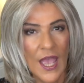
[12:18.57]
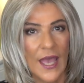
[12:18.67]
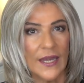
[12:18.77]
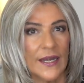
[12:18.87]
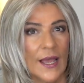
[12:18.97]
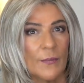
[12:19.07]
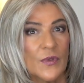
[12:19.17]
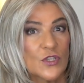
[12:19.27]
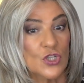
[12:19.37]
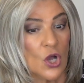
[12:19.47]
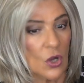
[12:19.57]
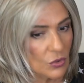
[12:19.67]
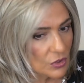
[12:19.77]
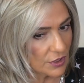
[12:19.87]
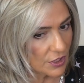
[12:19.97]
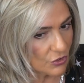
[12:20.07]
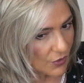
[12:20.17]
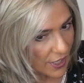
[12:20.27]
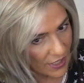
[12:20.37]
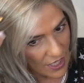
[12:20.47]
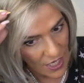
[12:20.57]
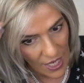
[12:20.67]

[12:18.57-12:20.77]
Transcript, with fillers: and not be totally gray.